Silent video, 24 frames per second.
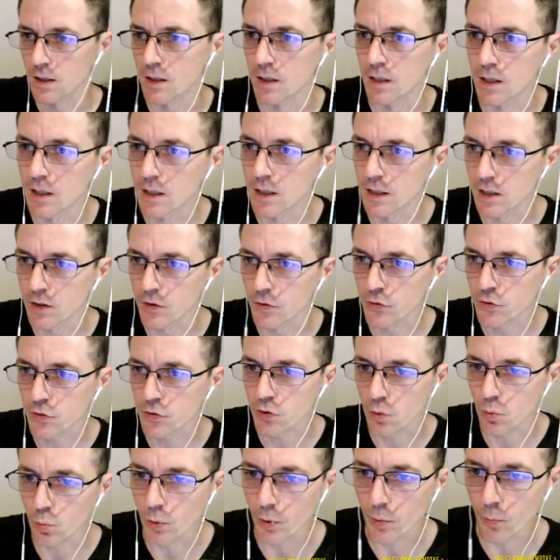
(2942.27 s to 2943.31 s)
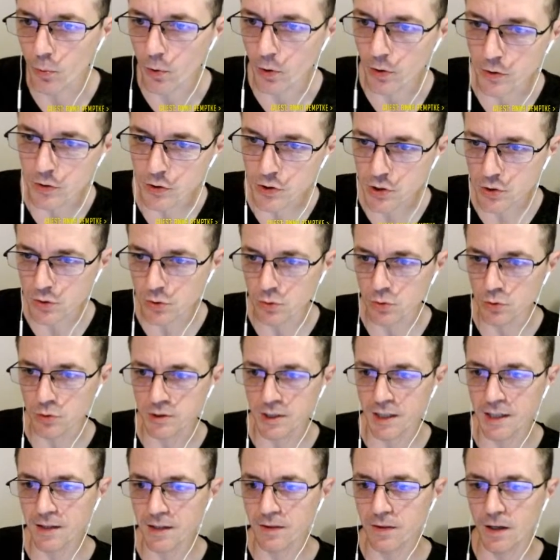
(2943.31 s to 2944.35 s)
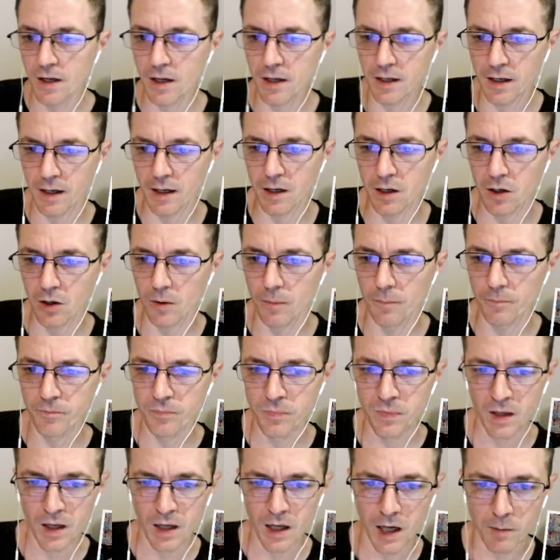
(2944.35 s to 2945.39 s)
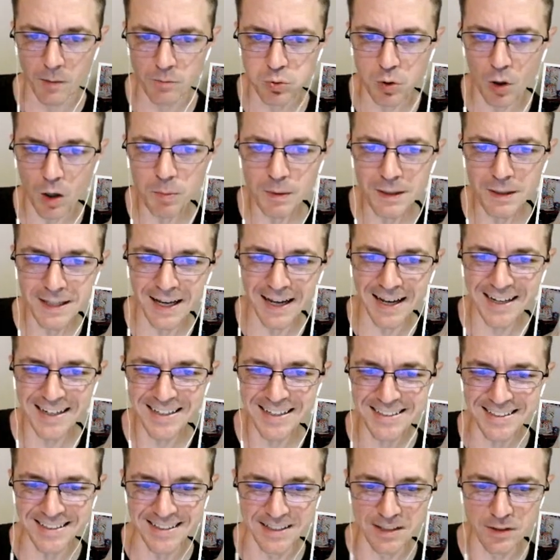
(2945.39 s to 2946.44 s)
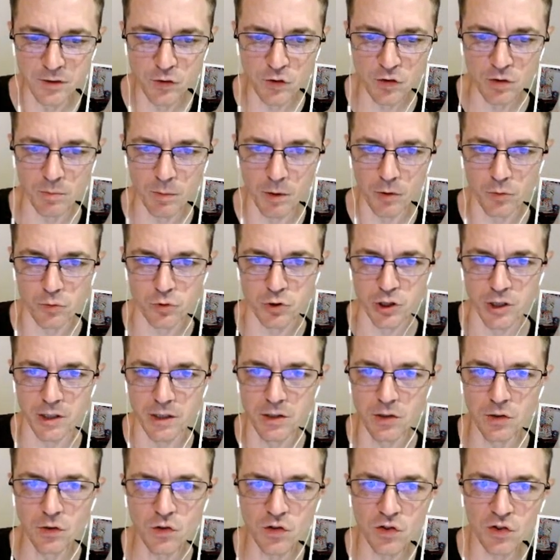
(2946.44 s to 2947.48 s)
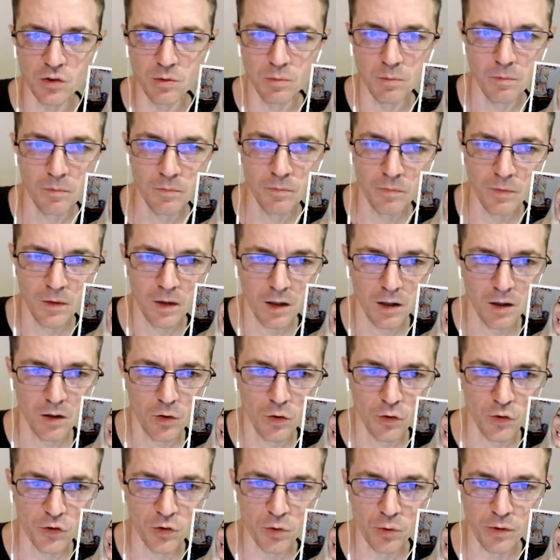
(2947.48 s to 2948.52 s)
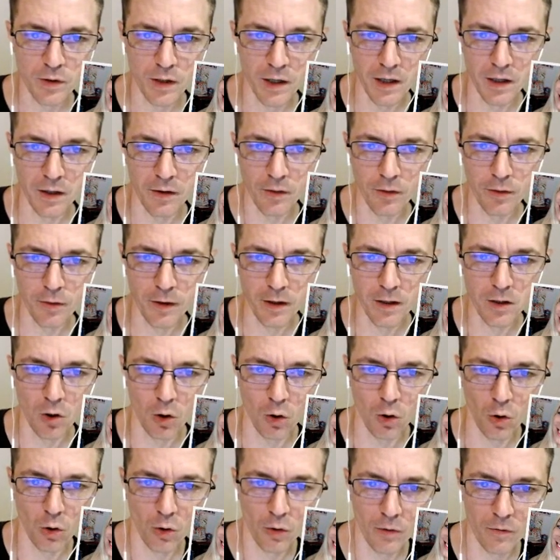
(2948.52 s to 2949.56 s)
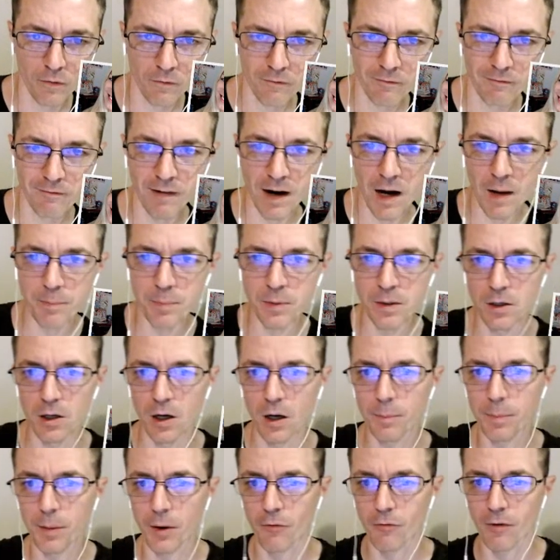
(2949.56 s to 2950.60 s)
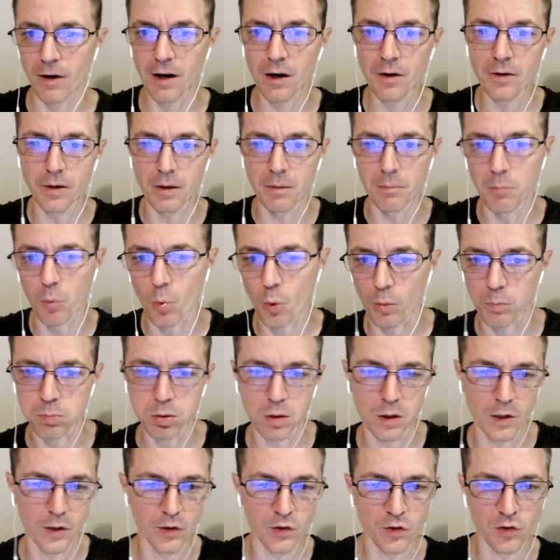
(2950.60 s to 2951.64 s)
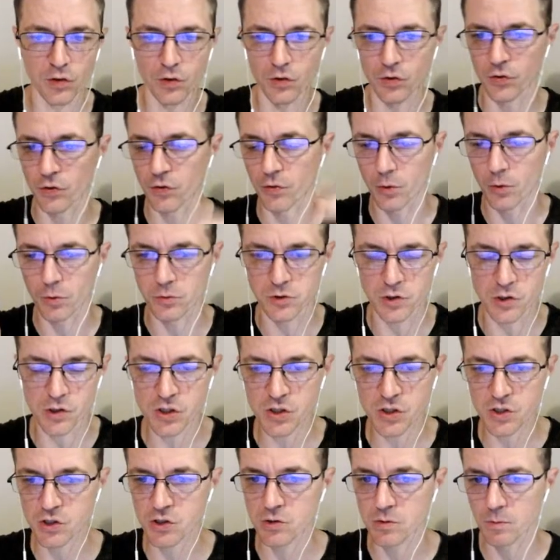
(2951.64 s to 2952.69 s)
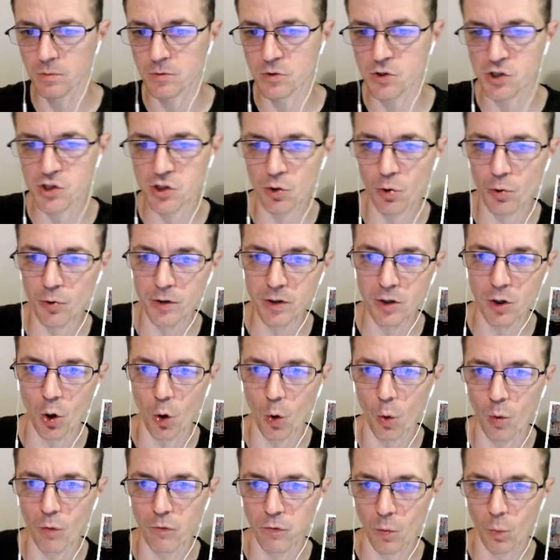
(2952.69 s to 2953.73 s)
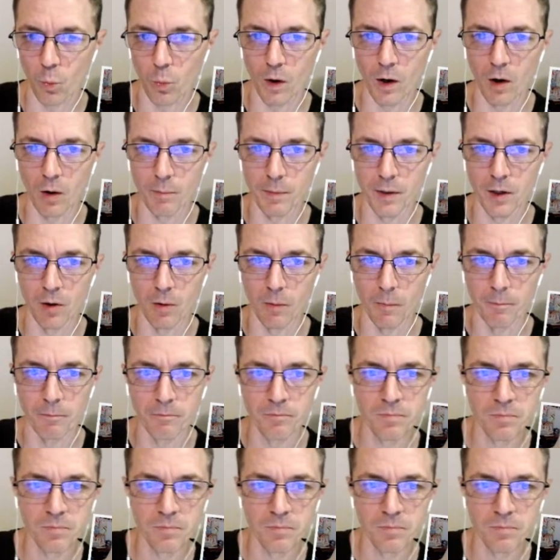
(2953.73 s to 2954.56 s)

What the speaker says: So we want to take that out and probably add in some other chains so that they are wrapping up around in more places. They're just starting to overwhelm him.